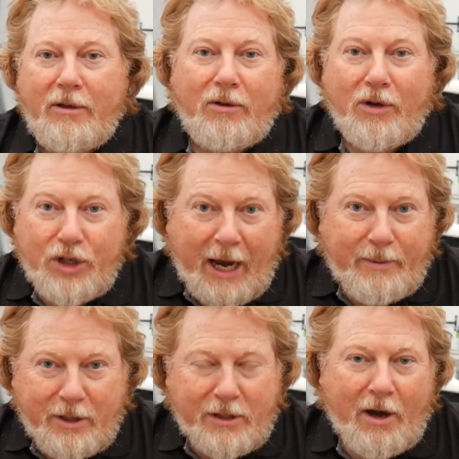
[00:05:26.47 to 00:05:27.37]
sort of
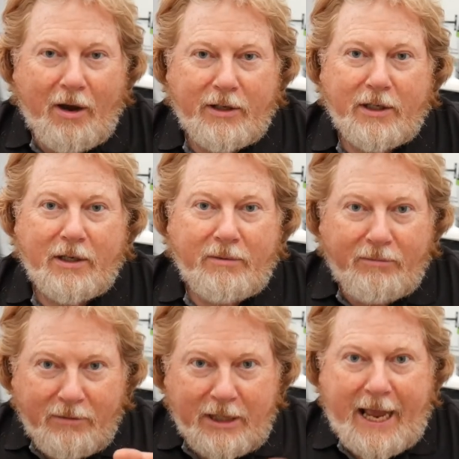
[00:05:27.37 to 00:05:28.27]
shapes and sizes
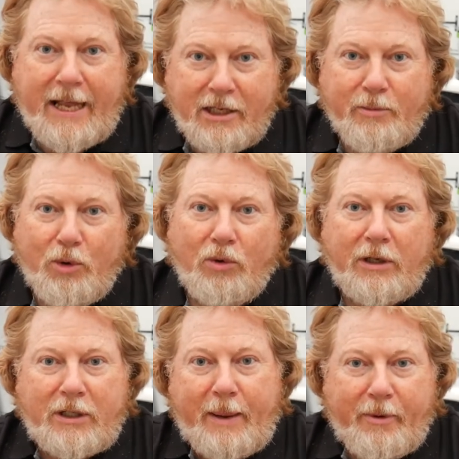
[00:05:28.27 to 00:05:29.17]
and scans them all
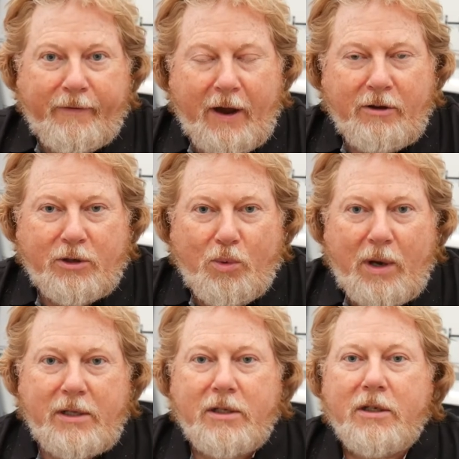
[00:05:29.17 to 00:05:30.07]
as separate photos at
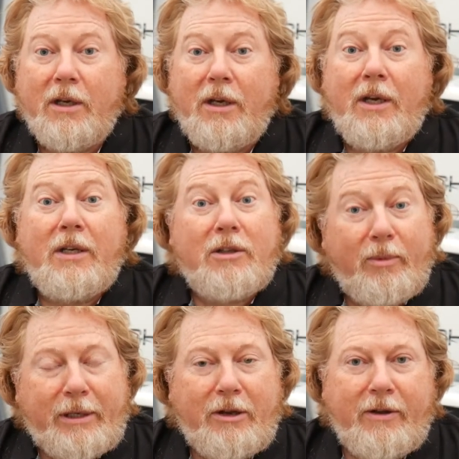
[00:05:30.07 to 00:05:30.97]
once. So I'll
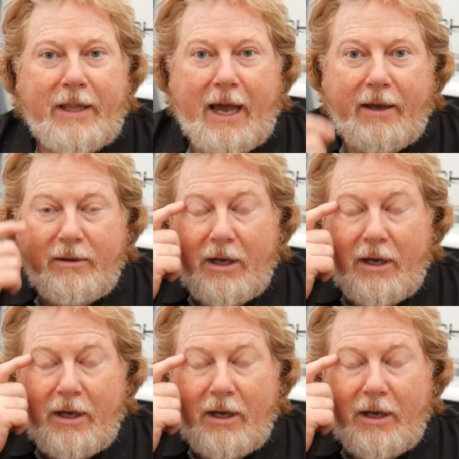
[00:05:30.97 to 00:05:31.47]
be doing that.